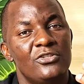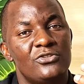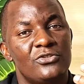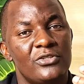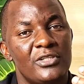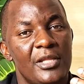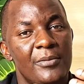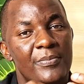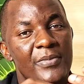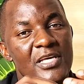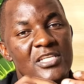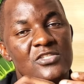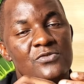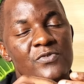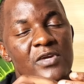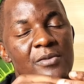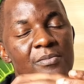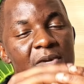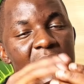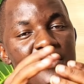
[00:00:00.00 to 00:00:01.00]
So the best
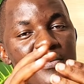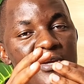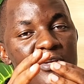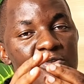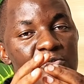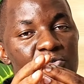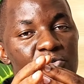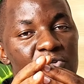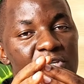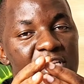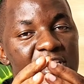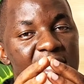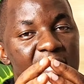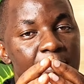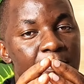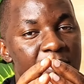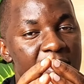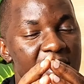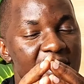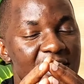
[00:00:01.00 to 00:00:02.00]
way maybe to
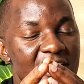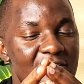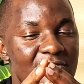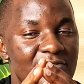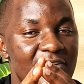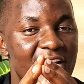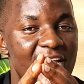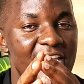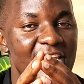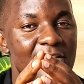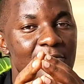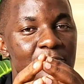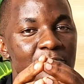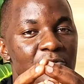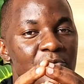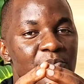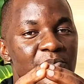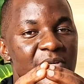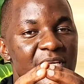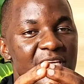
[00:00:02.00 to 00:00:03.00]
interpret that finding
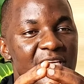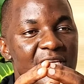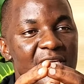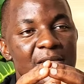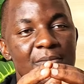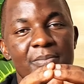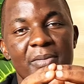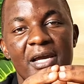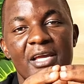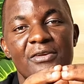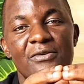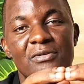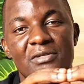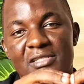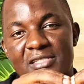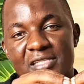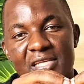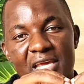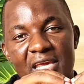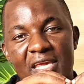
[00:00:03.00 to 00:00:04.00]
would be by you
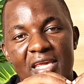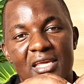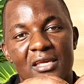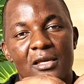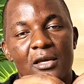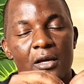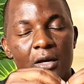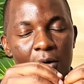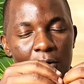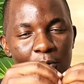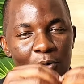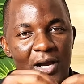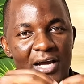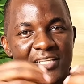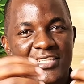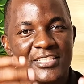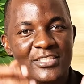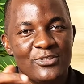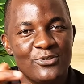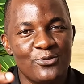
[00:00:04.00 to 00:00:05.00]
saying
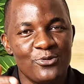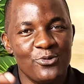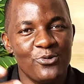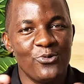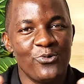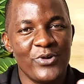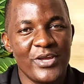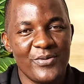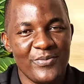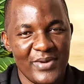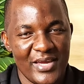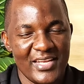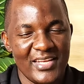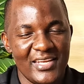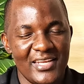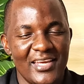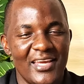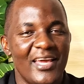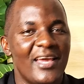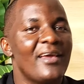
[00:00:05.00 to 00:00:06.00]
1 in 2
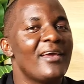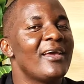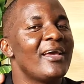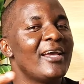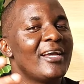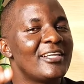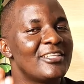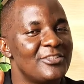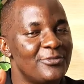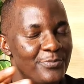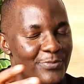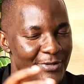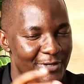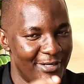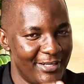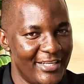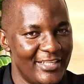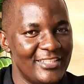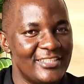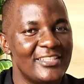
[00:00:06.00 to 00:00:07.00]
women
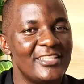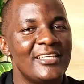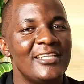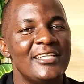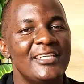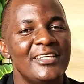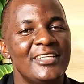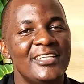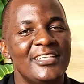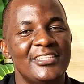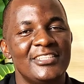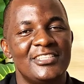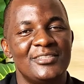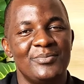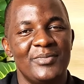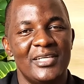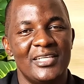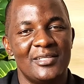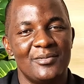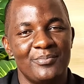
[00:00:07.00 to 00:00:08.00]
experience
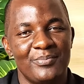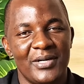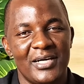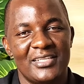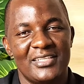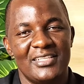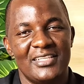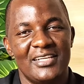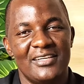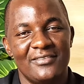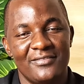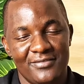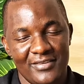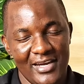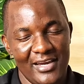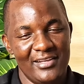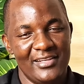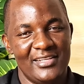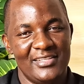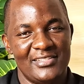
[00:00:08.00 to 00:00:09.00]
intimate partner
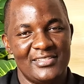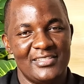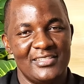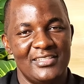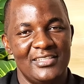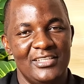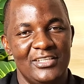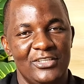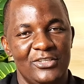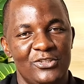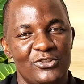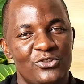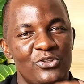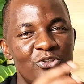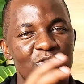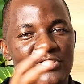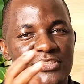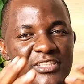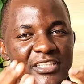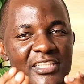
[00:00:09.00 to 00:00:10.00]
violence. So
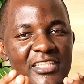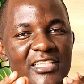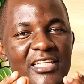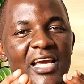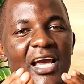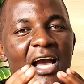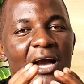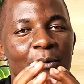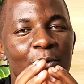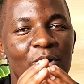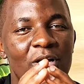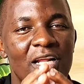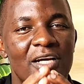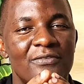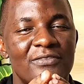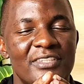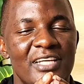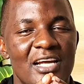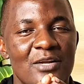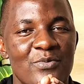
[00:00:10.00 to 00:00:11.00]
you see, what
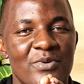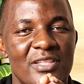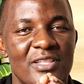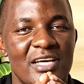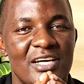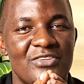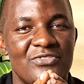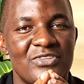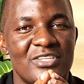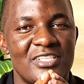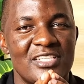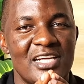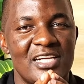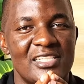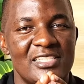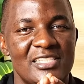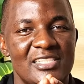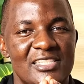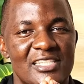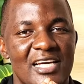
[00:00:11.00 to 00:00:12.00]
I've done with that
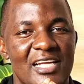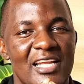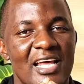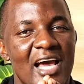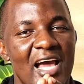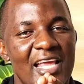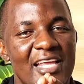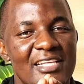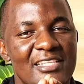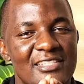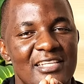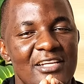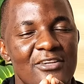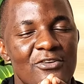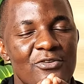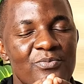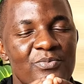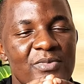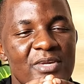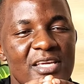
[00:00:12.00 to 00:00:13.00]
result is that instead
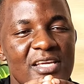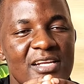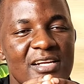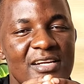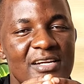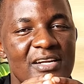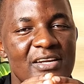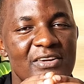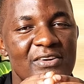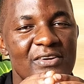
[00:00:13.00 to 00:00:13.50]
of me